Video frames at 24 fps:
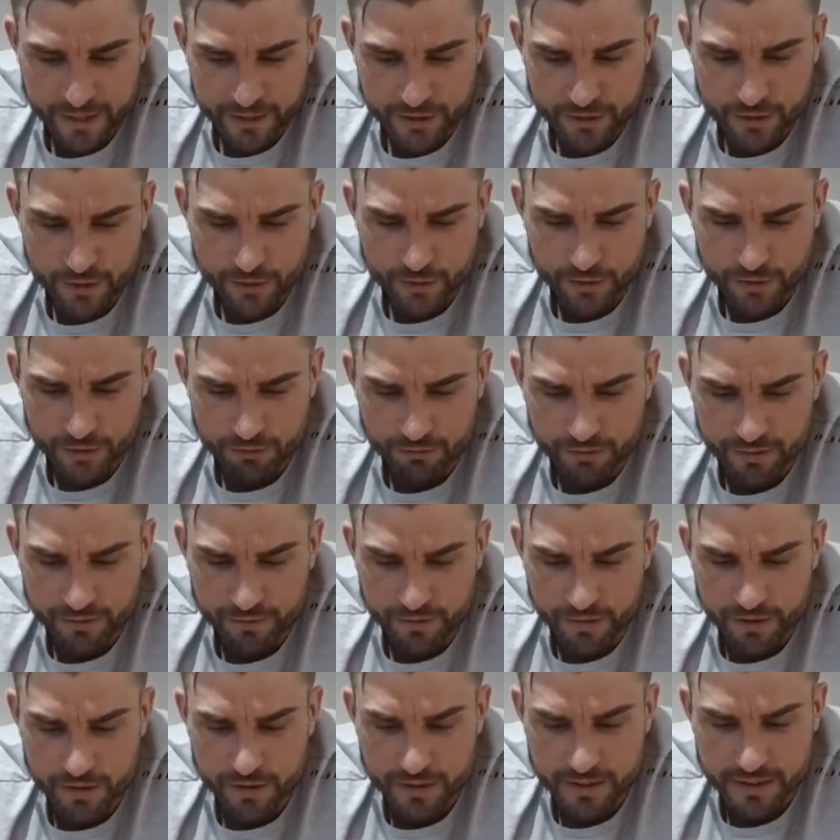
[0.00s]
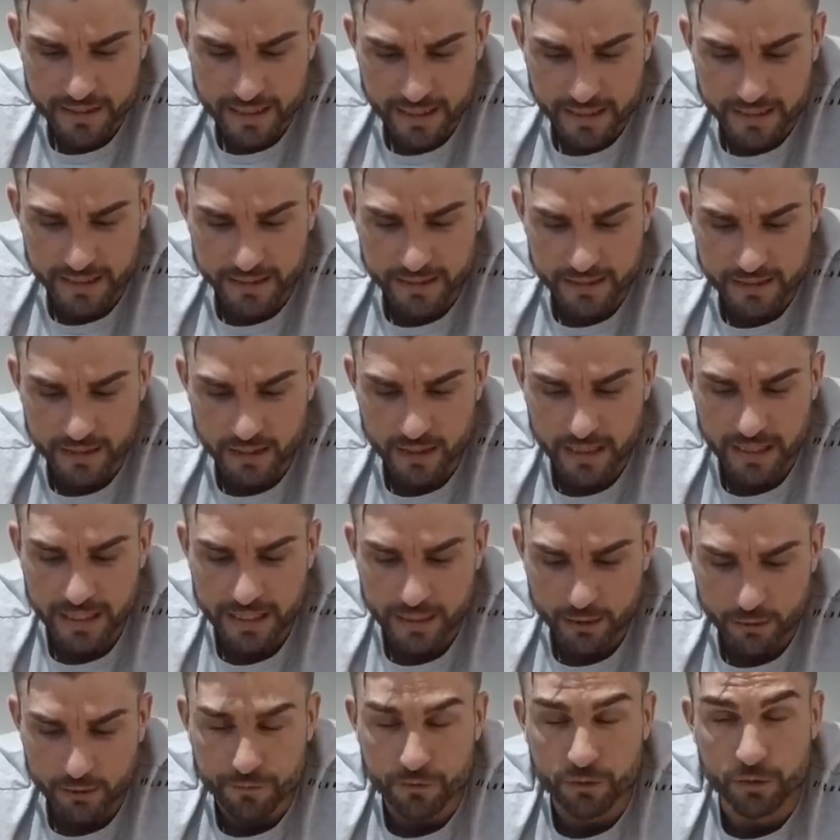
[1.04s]
do you reverse diet
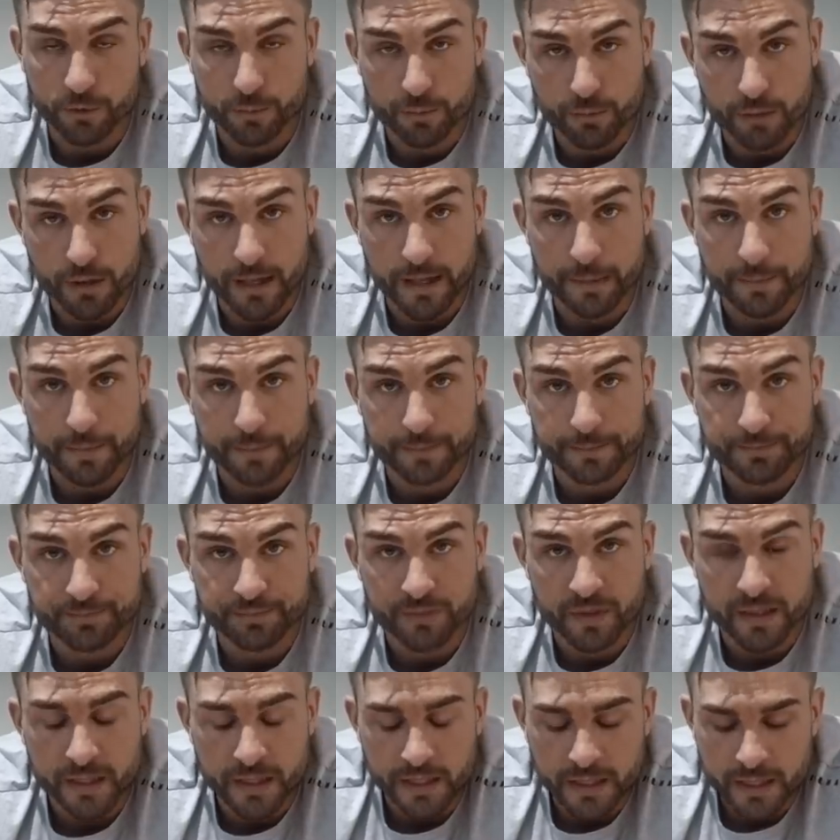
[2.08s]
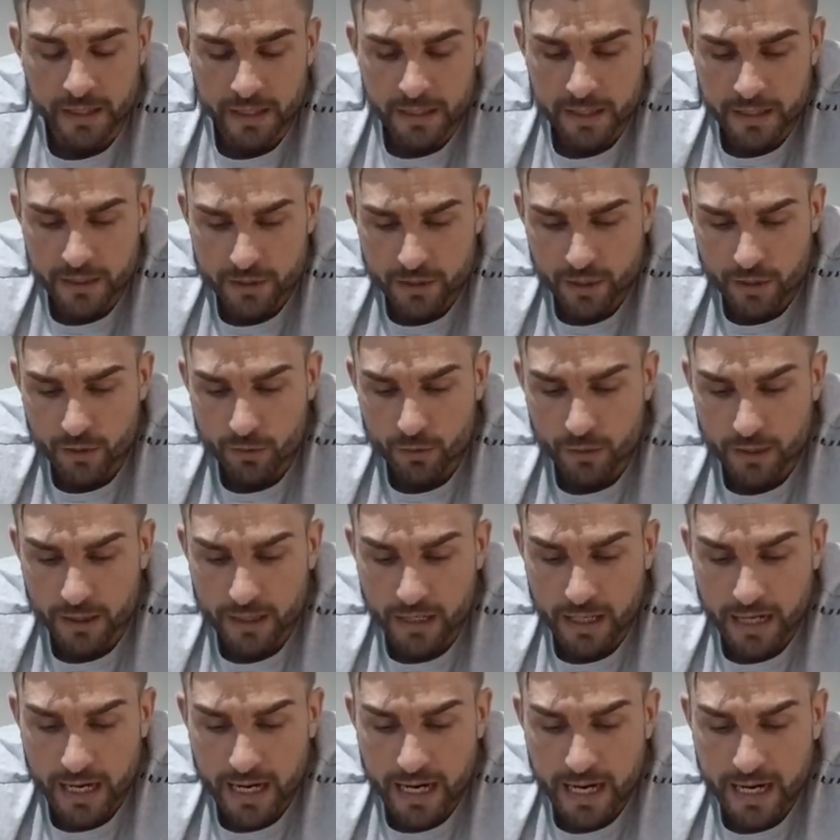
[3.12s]
out of your prep? So
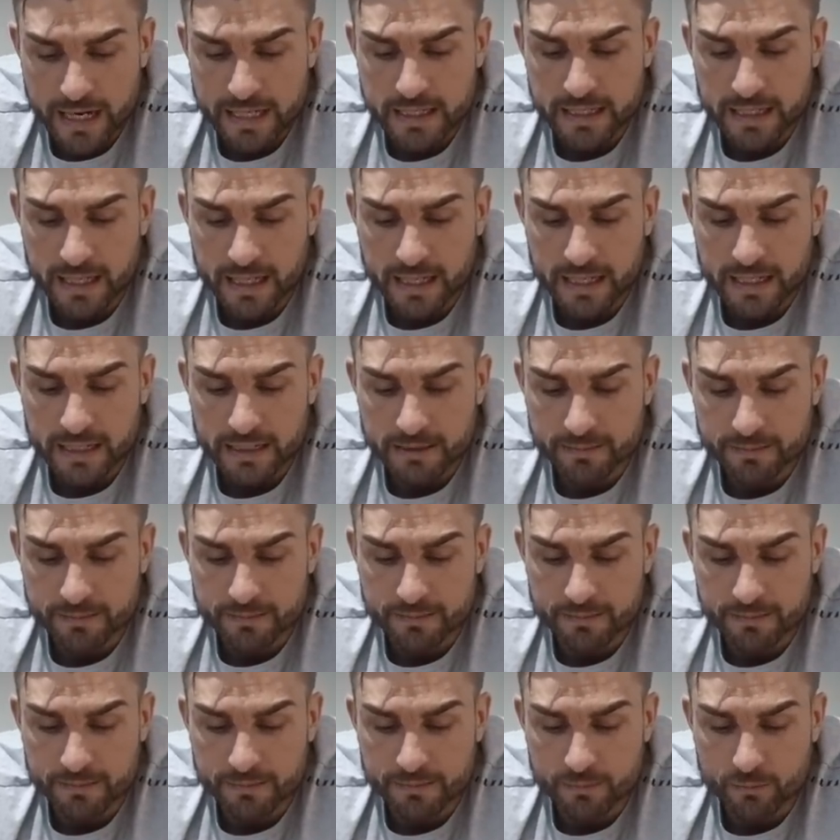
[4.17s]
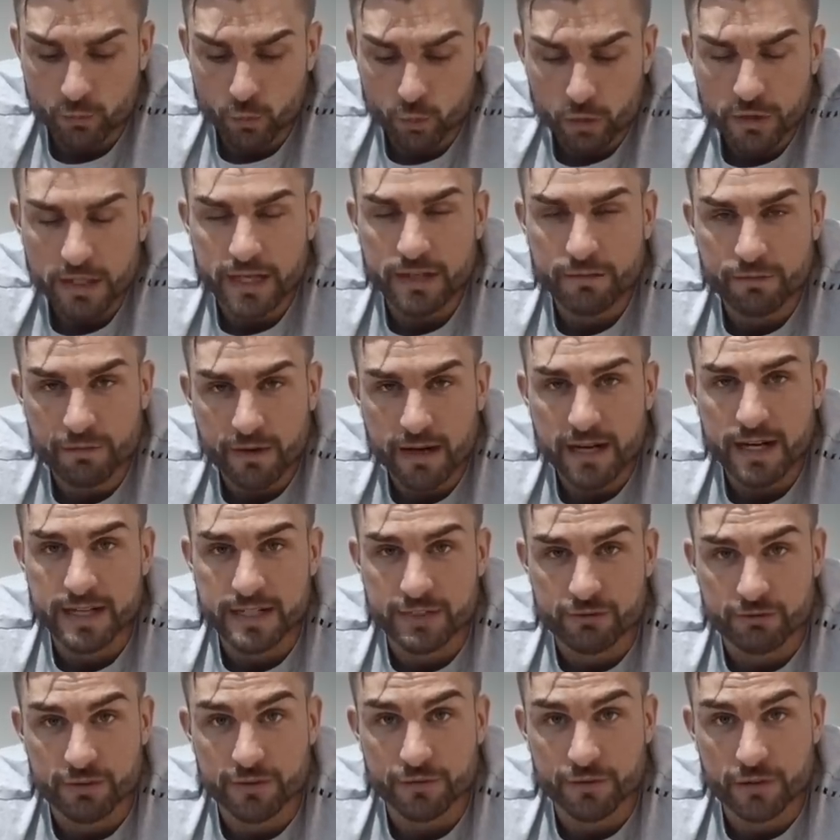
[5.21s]
I would
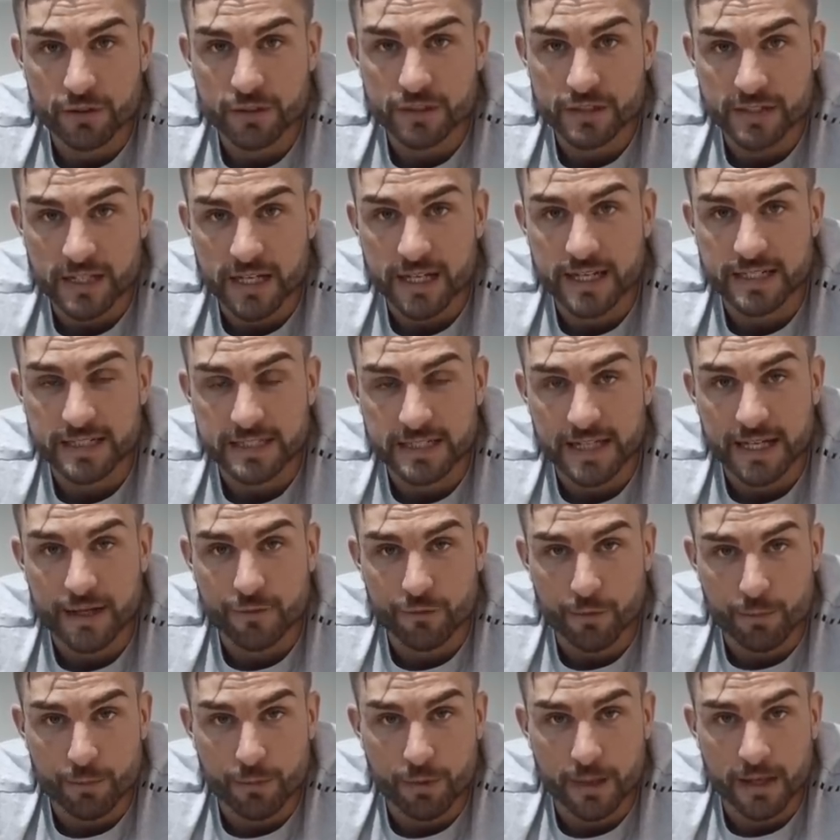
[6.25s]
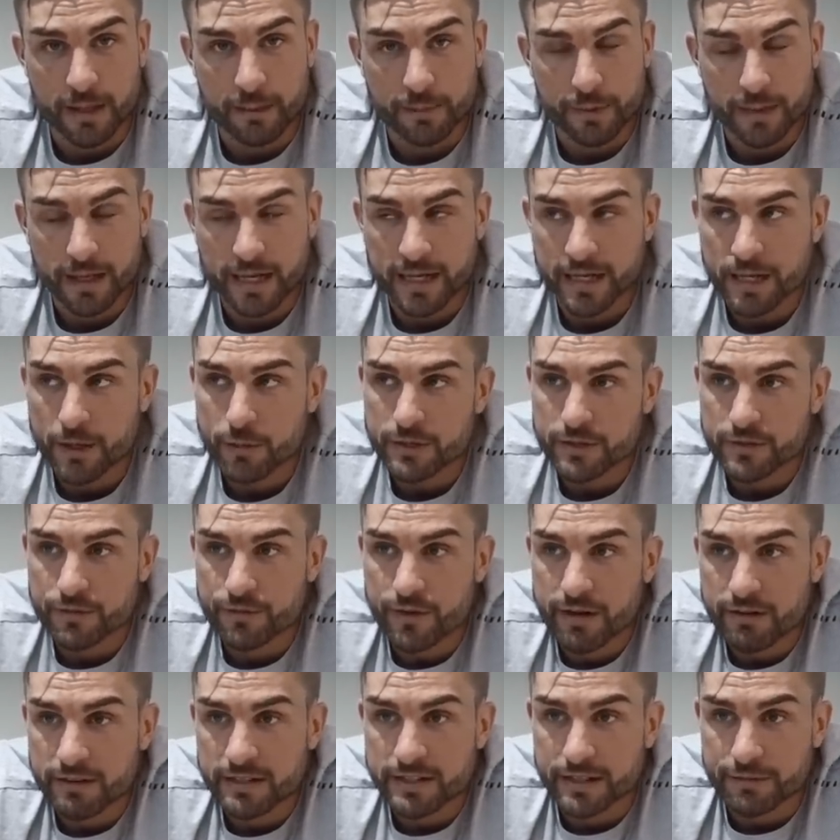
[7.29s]
advise reverse dieting out of prep. I know it's
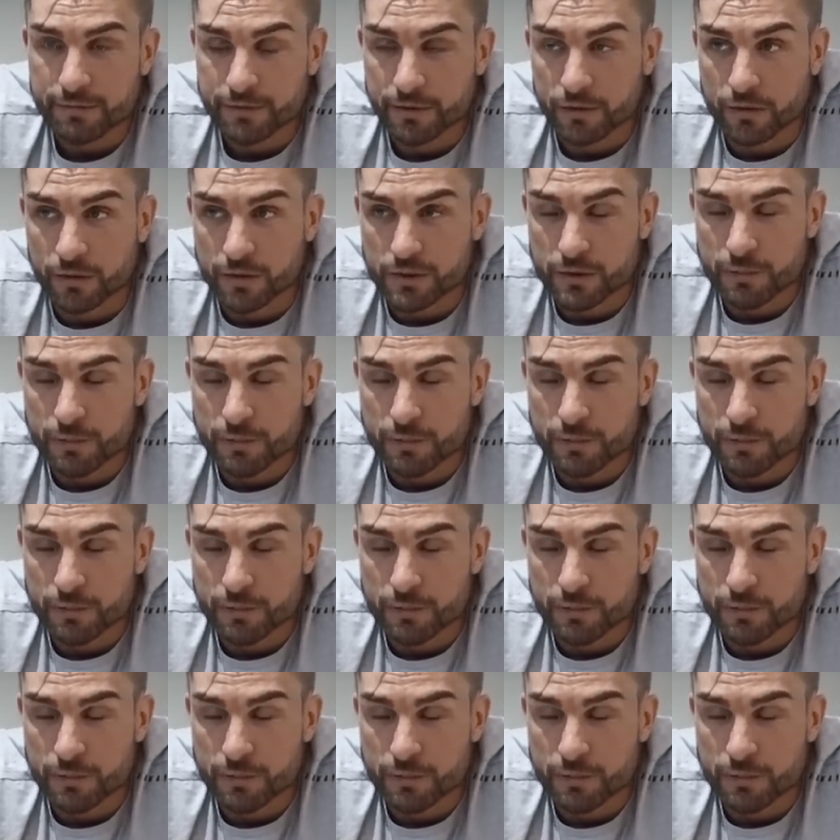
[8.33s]
very difficult,